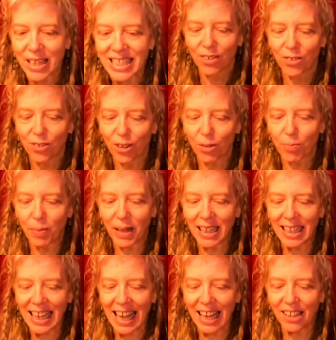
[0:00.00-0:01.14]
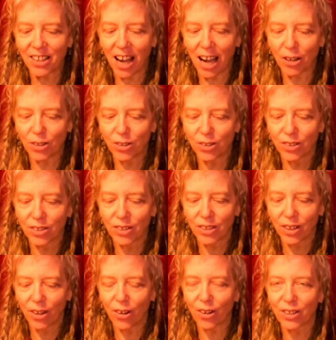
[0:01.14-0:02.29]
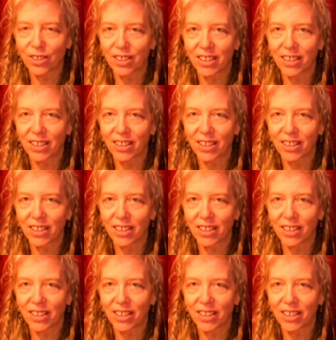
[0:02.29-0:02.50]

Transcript: Trungpa and Akong looked